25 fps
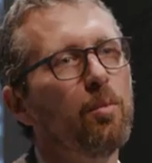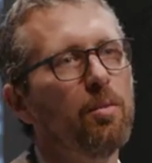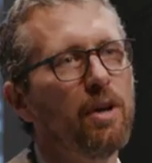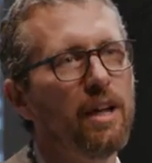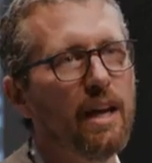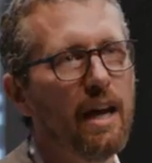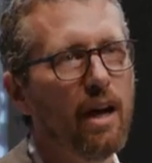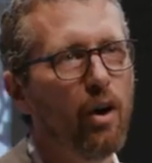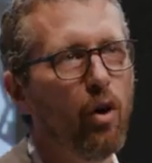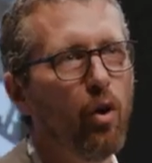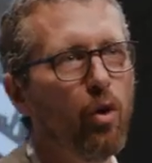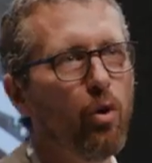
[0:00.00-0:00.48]
But
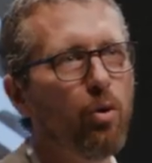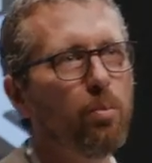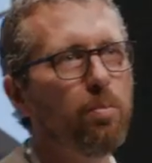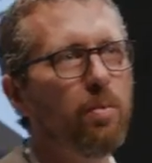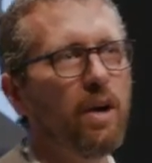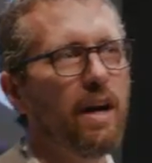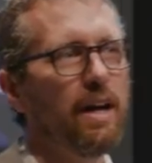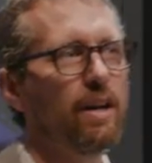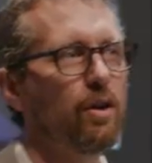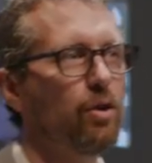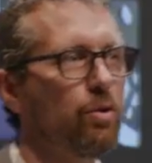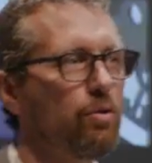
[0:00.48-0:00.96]
I hope
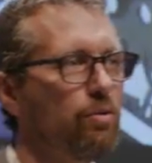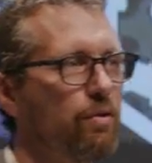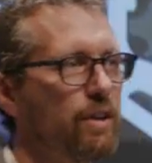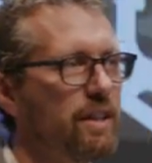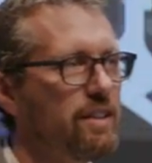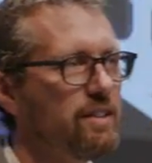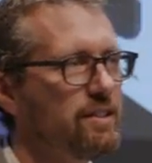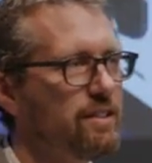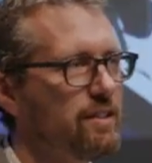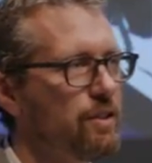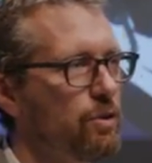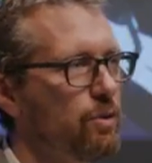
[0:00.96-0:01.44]
I
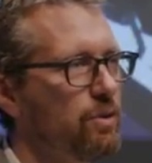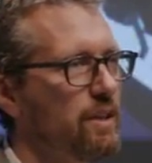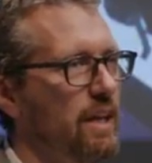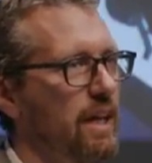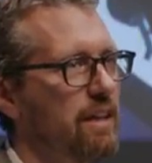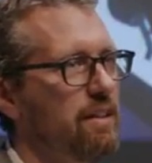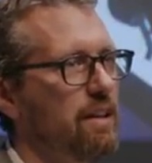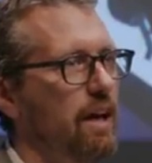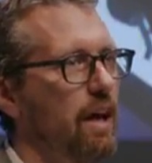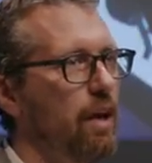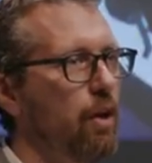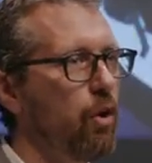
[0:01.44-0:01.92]
convinced you
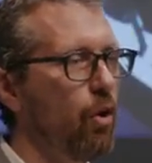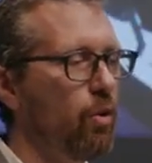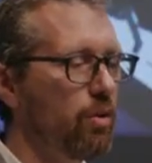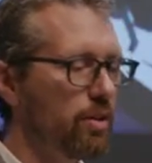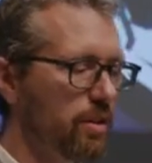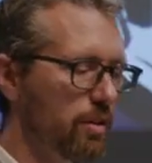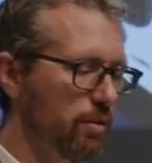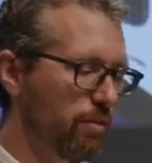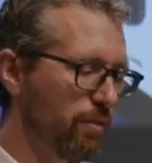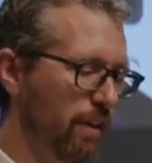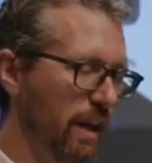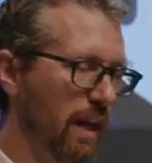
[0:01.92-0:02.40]
that along
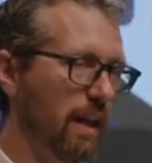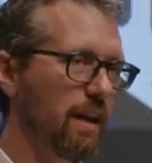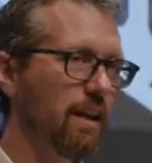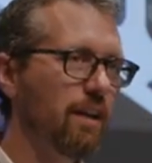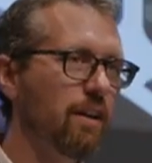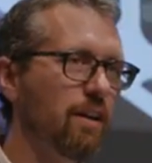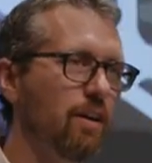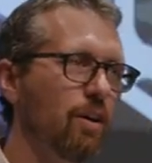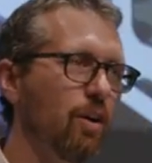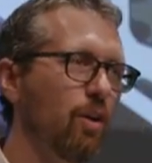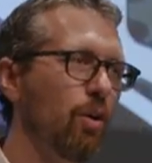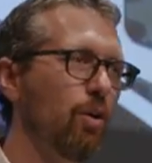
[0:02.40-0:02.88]
the
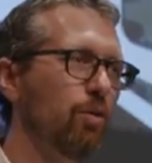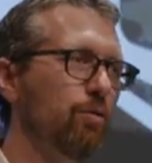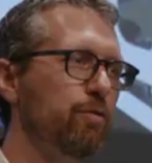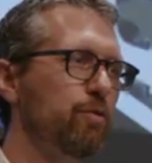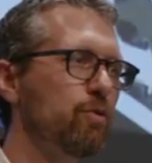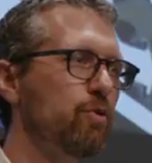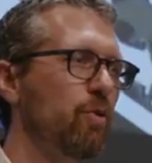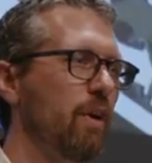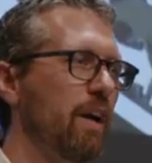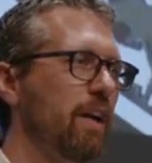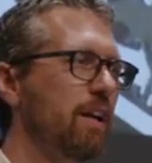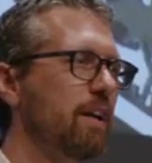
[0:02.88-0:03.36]
way of
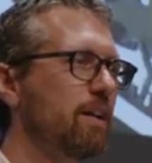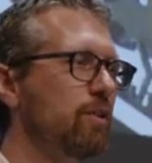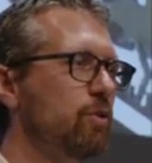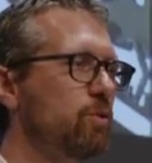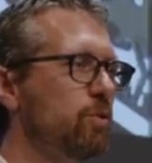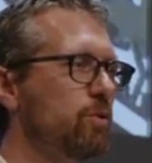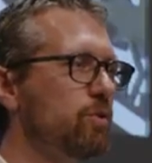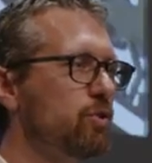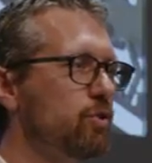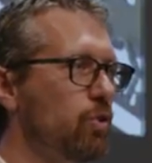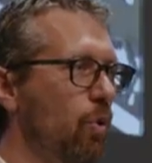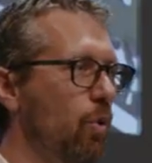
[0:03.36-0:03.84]
trying
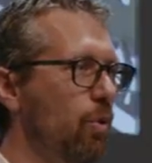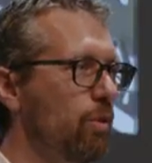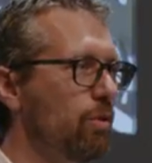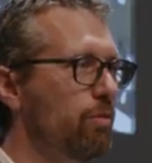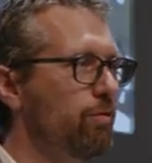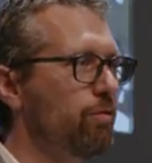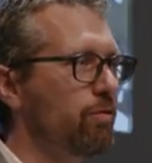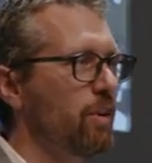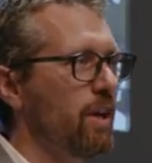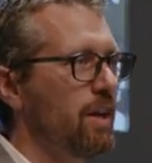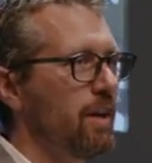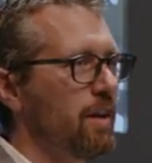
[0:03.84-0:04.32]
to
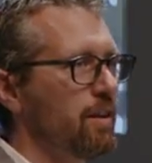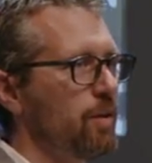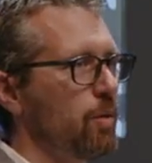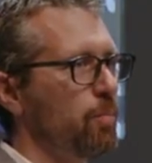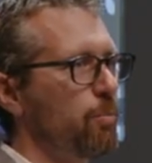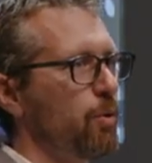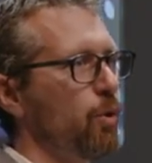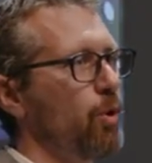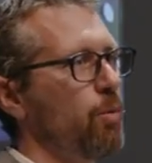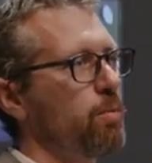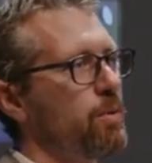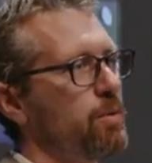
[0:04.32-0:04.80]
solve the
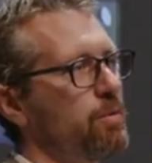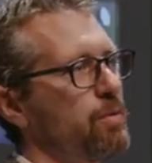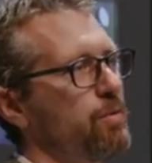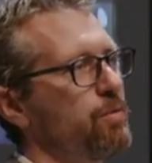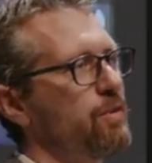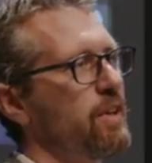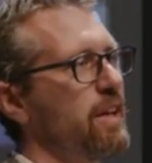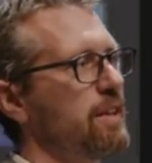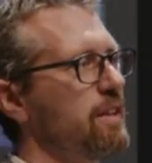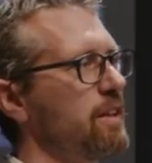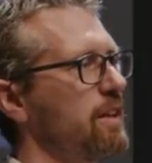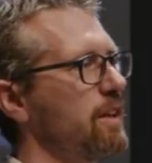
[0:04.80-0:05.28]
problem
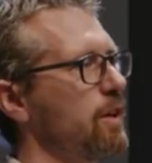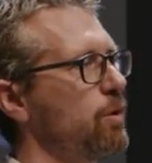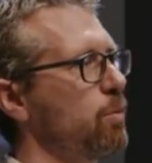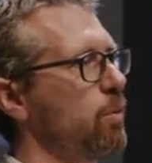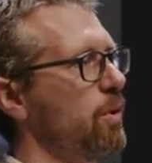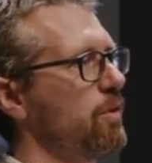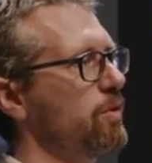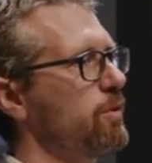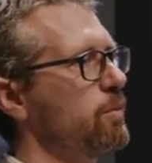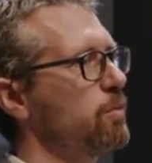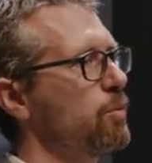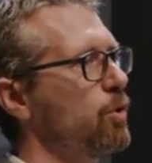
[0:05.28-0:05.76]
of getting a
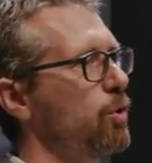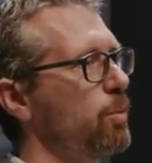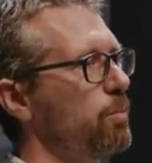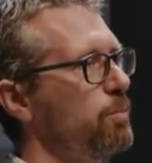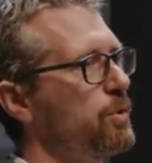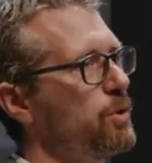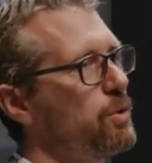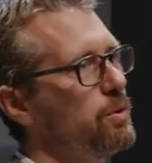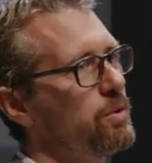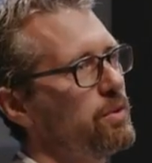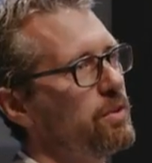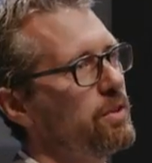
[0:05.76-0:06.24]
quantum
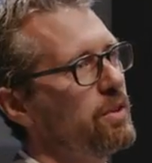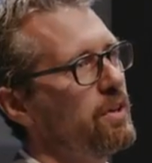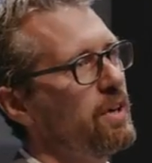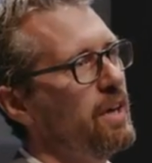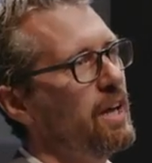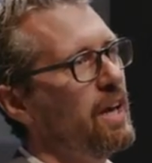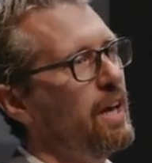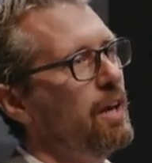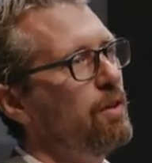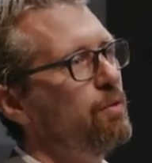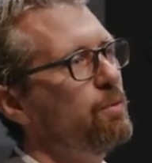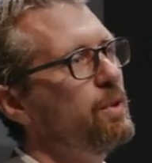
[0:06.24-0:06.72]
computer,
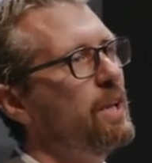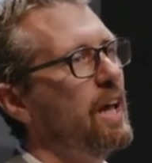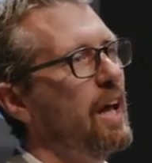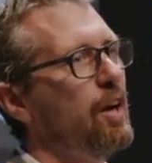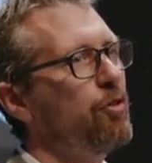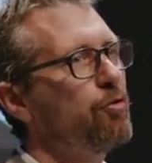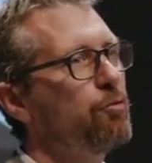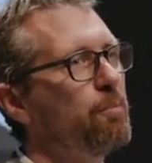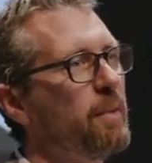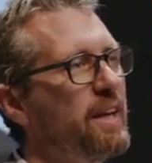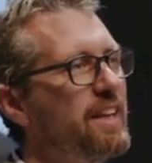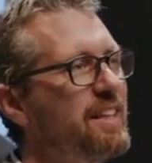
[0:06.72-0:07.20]
we'll
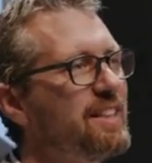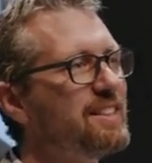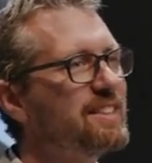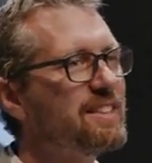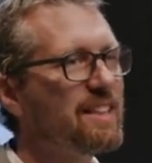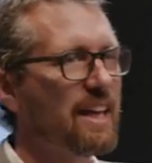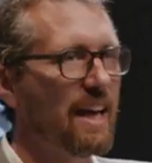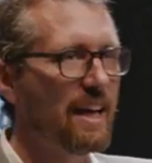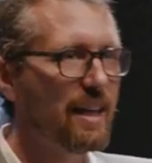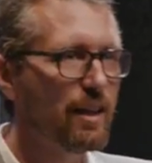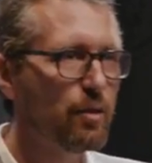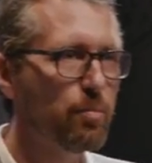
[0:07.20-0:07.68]
have many
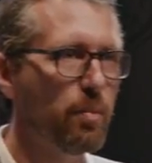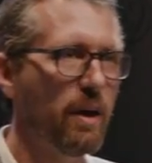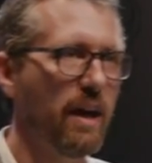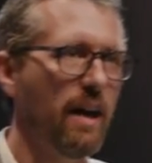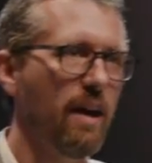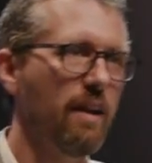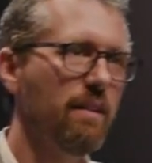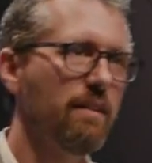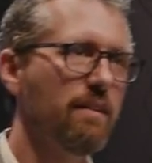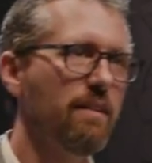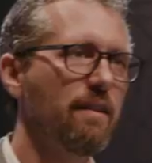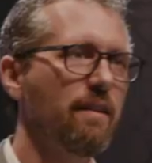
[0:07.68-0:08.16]
side
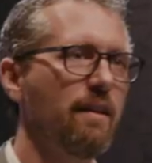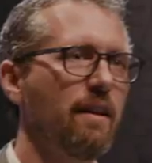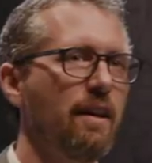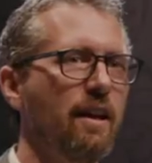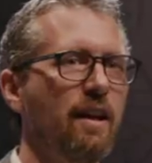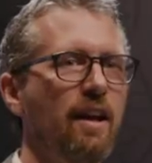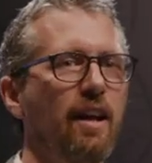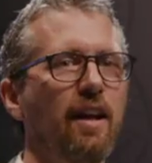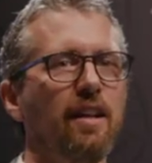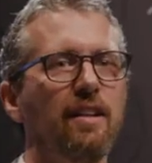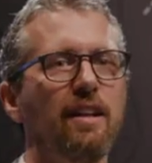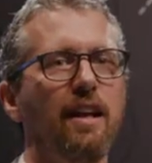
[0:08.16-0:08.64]
paths
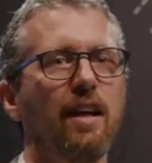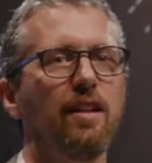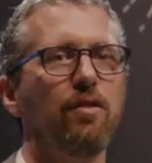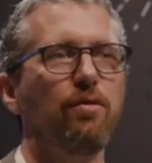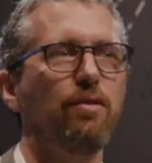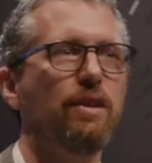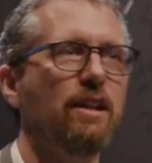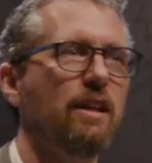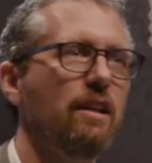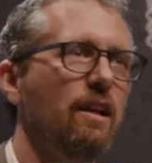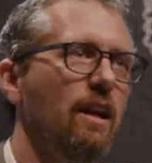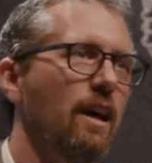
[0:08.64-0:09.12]
that
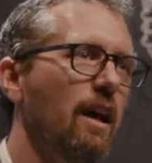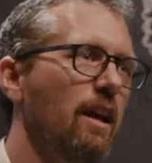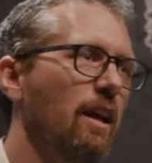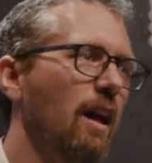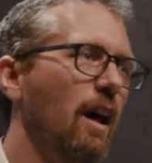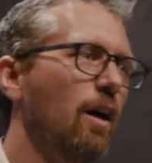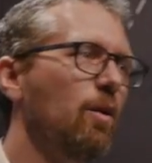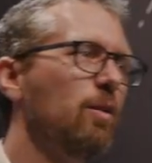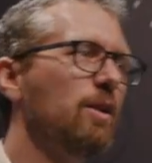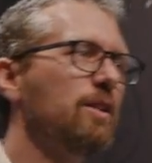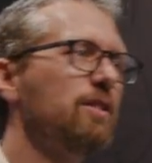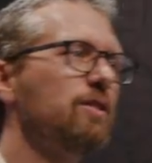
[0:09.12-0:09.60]
will allow